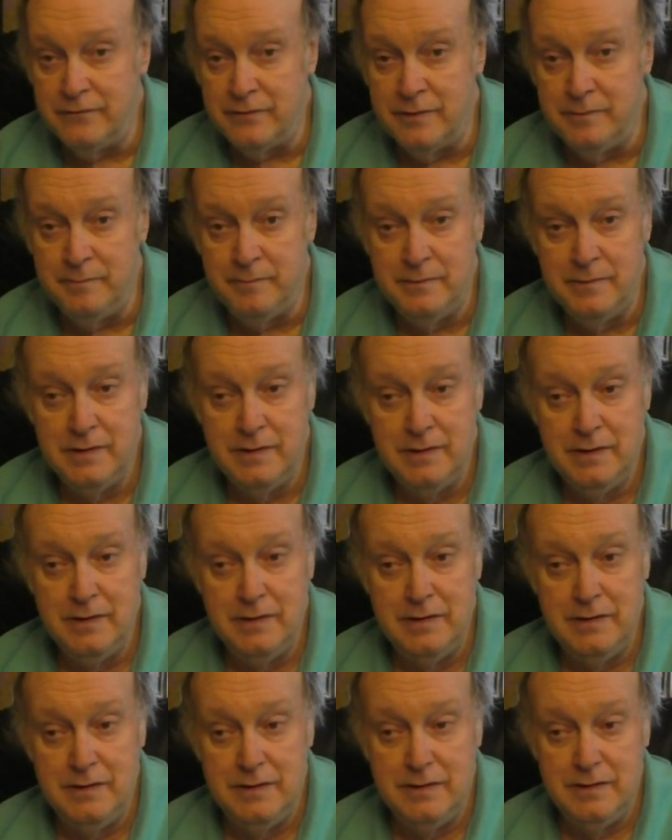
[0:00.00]
from
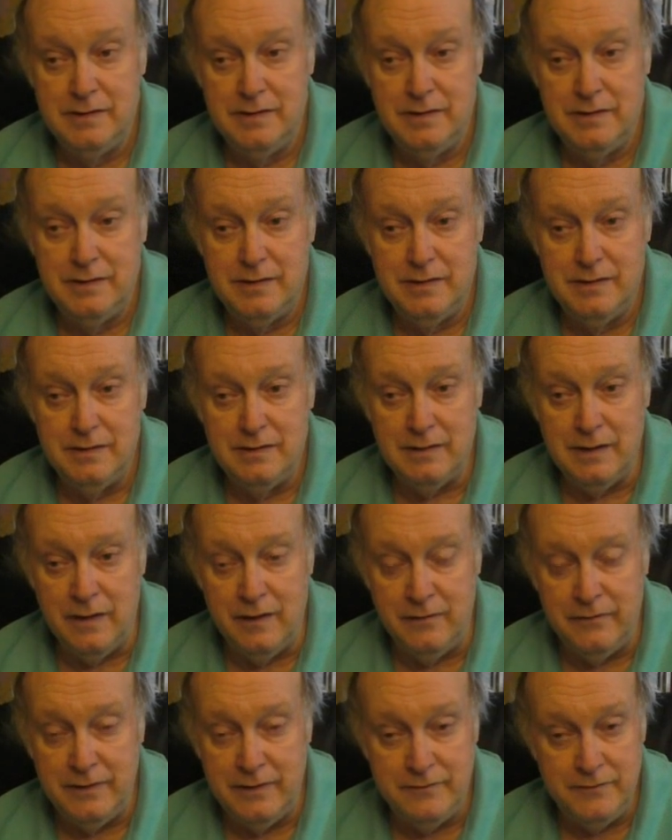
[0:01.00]

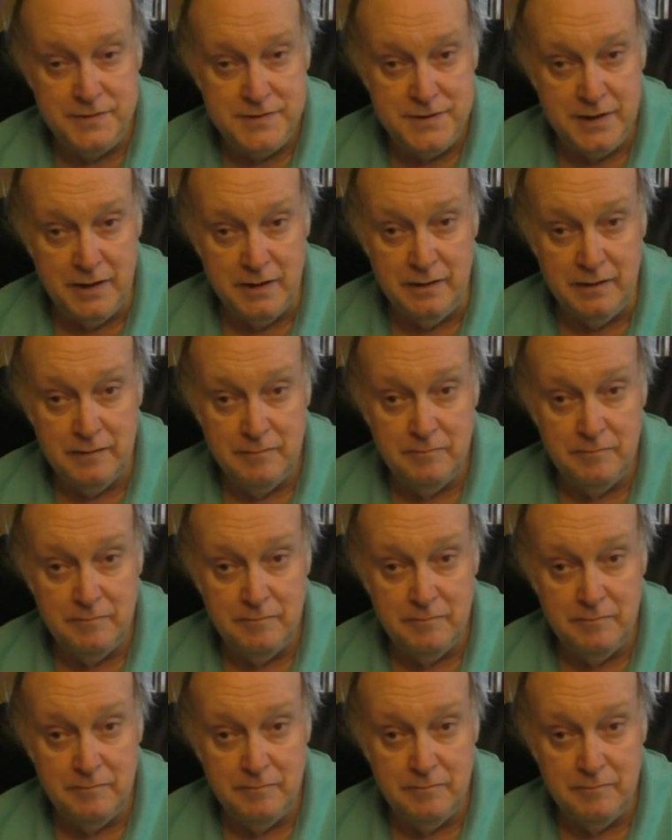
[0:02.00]
our favorite sun,